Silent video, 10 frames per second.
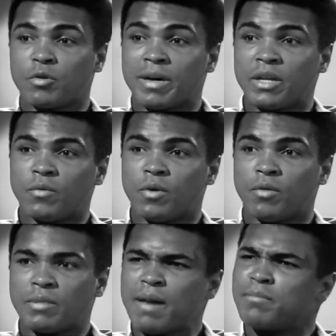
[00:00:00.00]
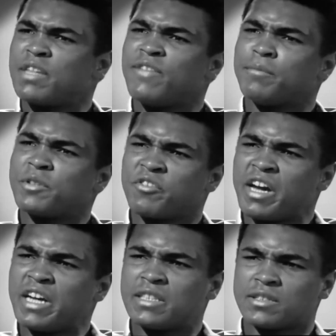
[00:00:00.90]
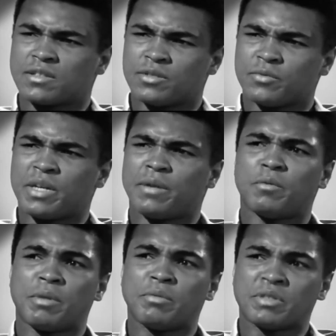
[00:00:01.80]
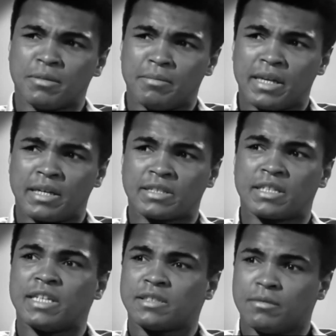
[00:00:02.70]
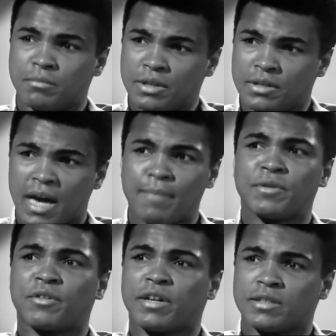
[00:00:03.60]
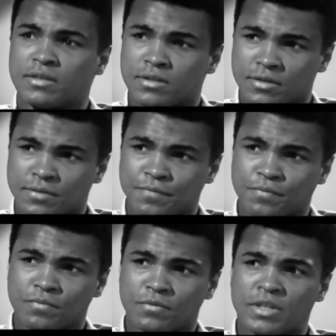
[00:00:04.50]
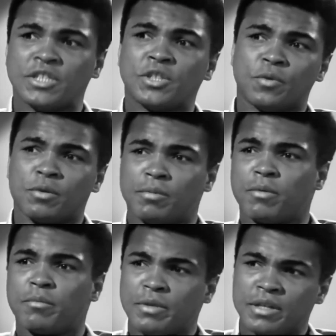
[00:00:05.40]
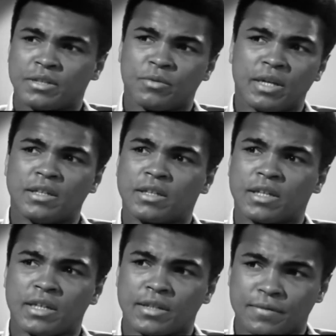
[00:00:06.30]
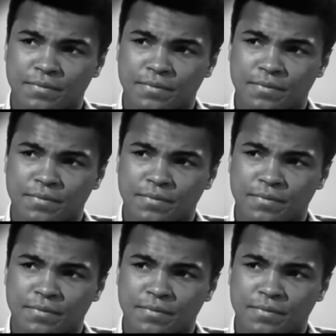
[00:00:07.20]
where nobody don't want me. I believe I'm the greatest. Well, what I want to be with somebody that's less than me. I'm the greatest. They should want to be with me. That's the way I look at it.